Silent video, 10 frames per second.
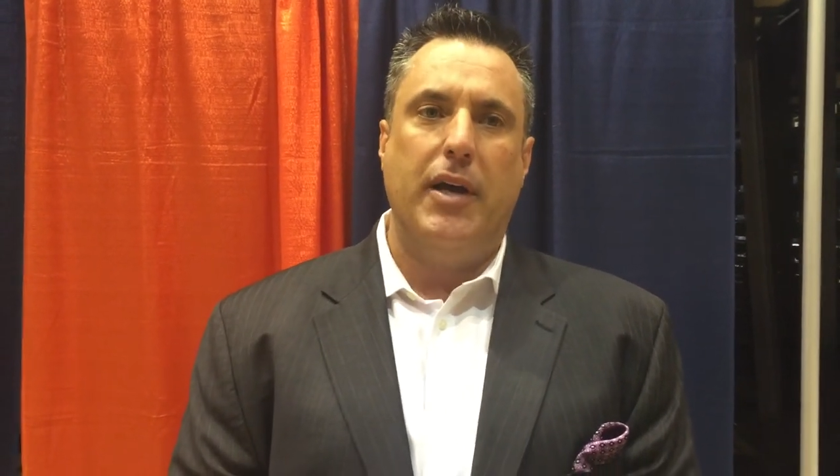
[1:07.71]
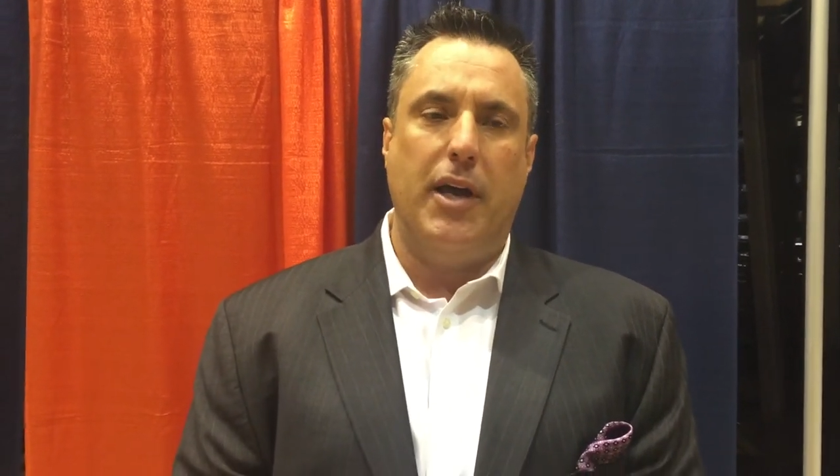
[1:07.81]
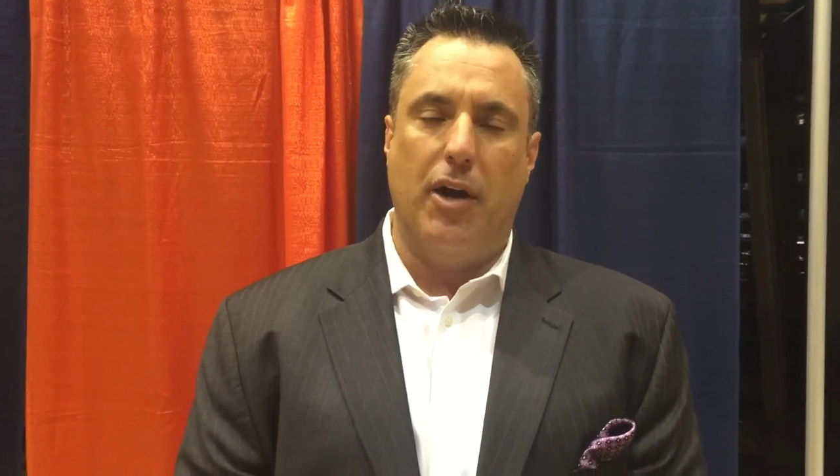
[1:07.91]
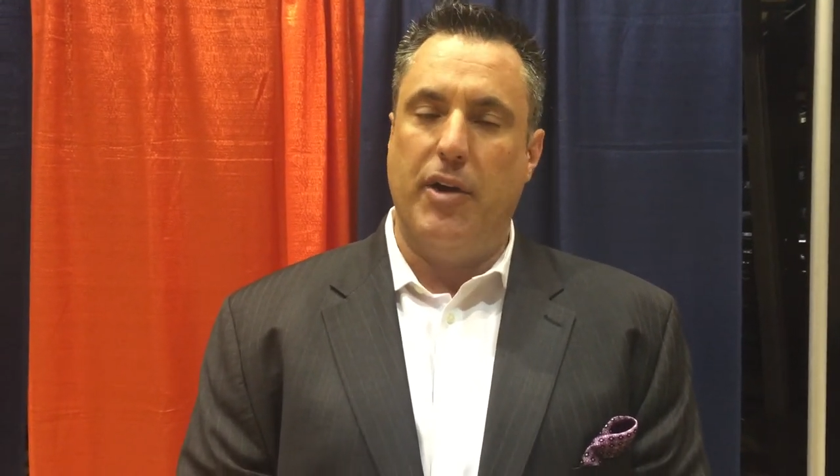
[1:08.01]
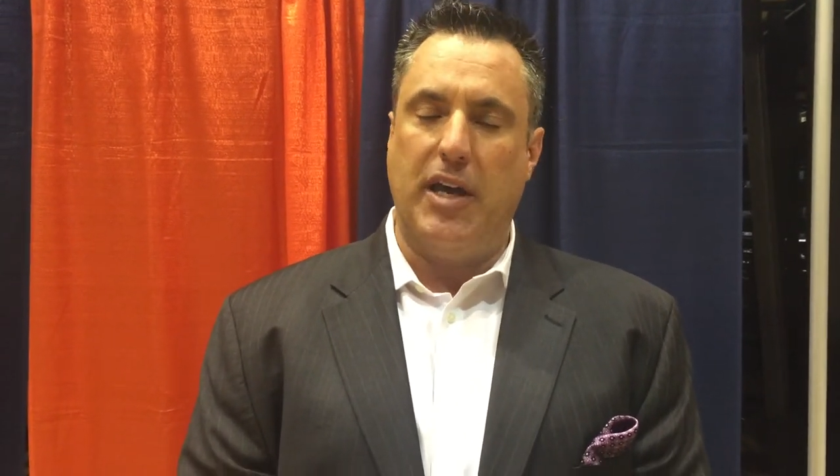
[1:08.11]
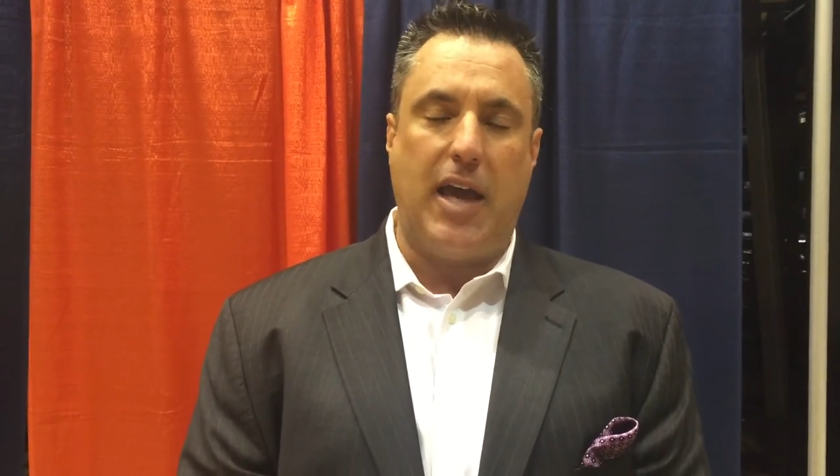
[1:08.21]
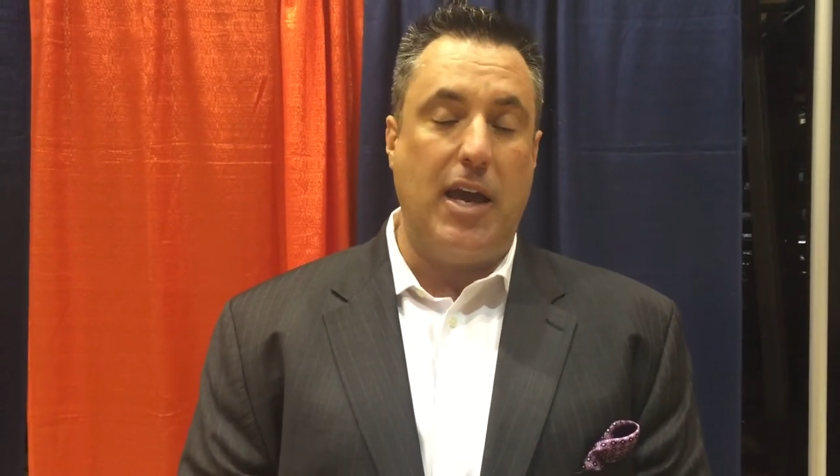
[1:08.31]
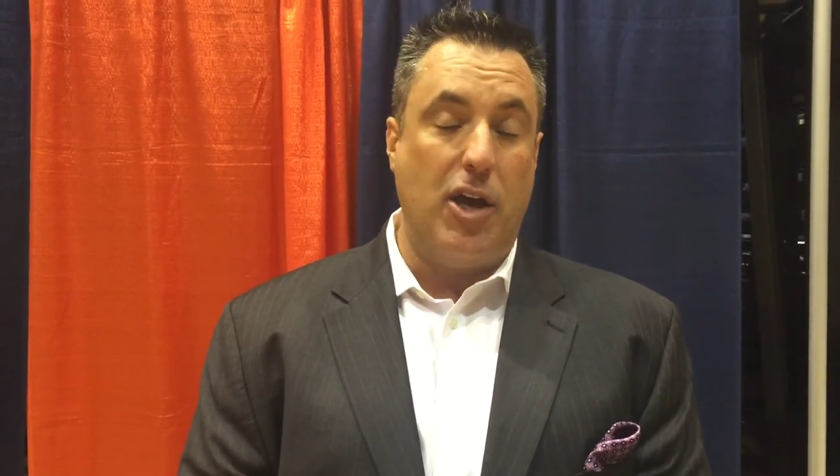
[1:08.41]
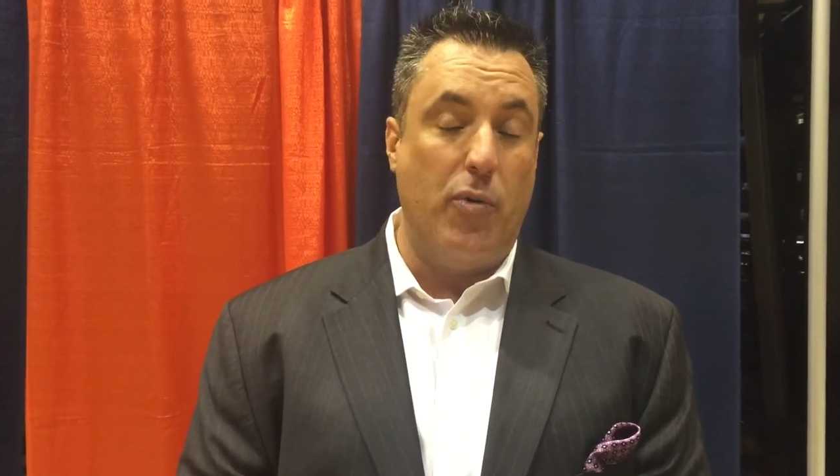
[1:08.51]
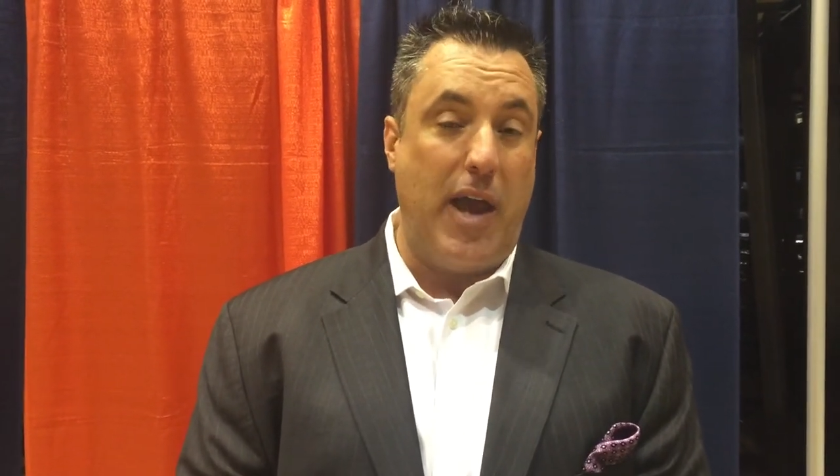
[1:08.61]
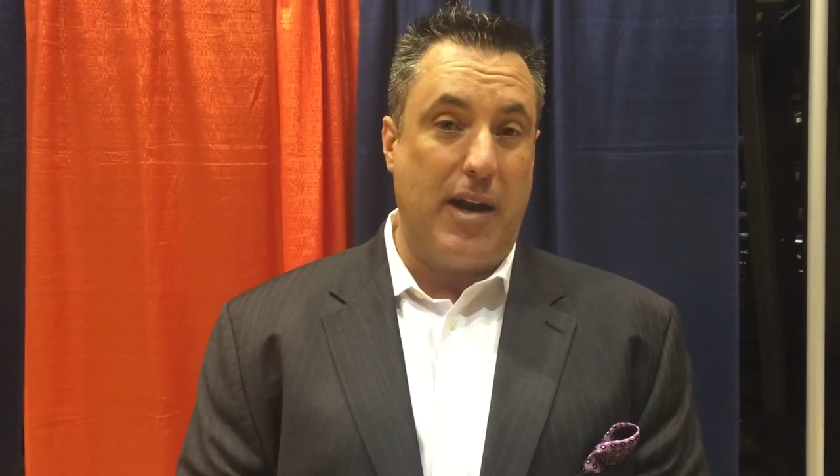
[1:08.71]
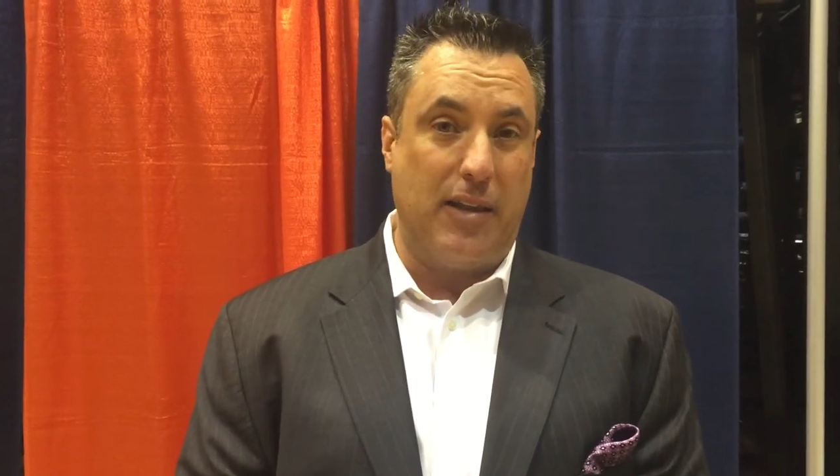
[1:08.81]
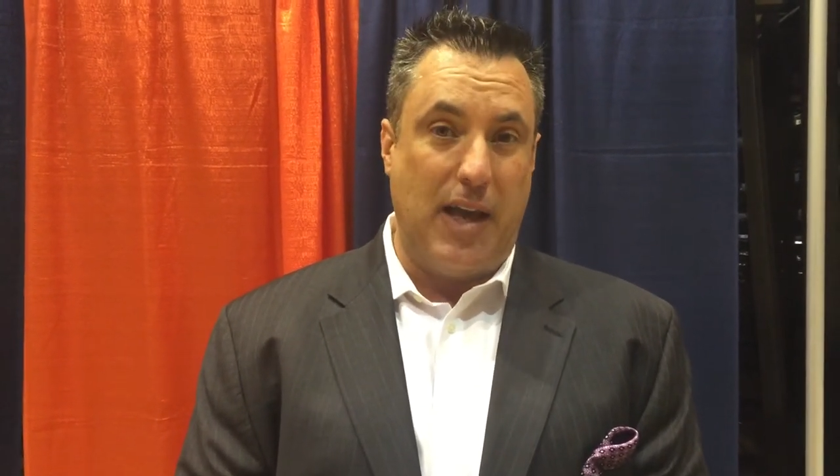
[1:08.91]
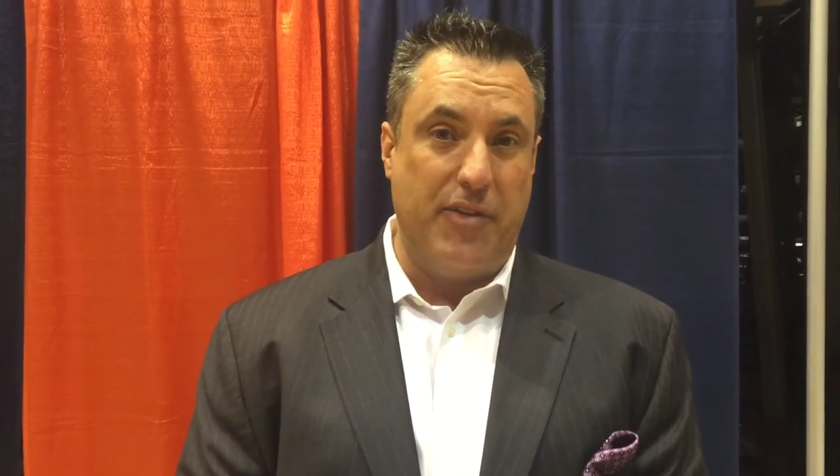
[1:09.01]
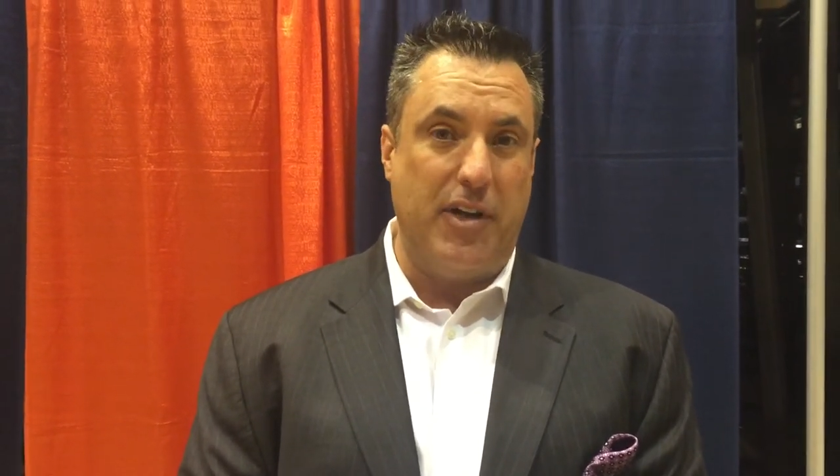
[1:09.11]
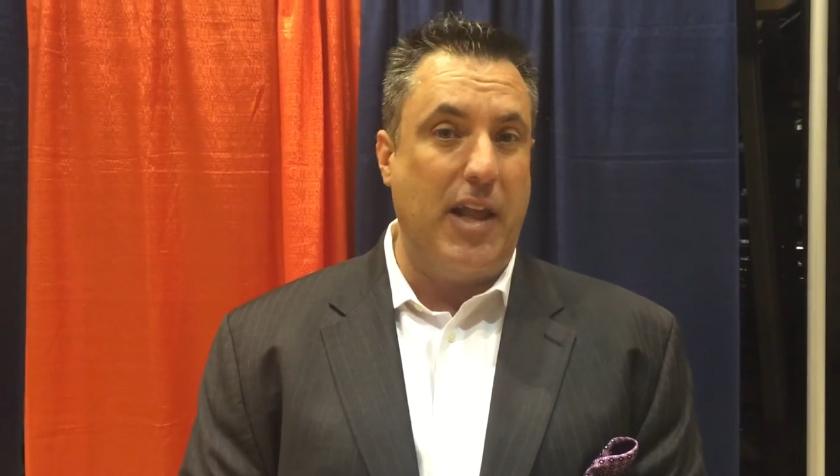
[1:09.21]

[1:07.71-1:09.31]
You know, EKU, we had 11.